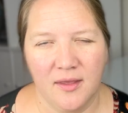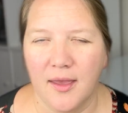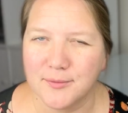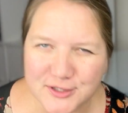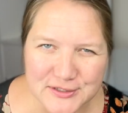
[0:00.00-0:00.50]

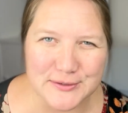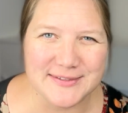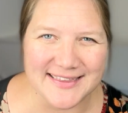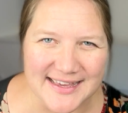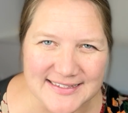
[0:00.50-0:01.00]
I'm just
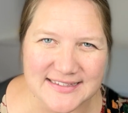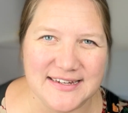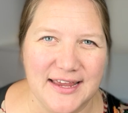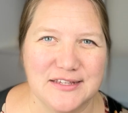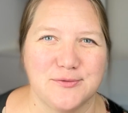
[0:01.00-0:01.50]
using this as a
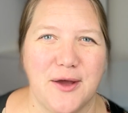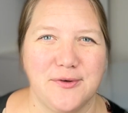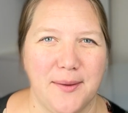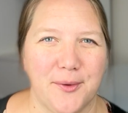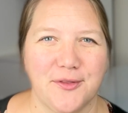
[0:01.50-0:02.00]
nice round
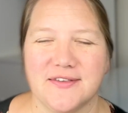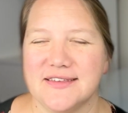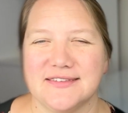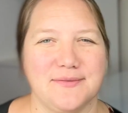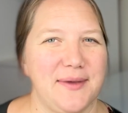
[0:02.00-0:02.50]
number. This
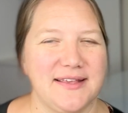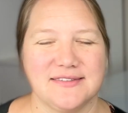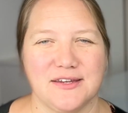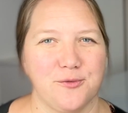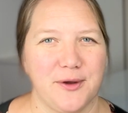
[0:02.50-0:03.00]
isn't based
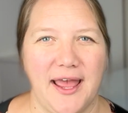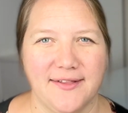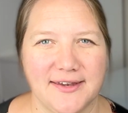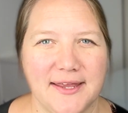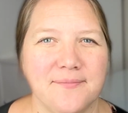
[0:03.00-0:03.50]
in
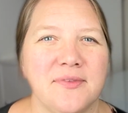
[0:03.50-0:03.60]
reality.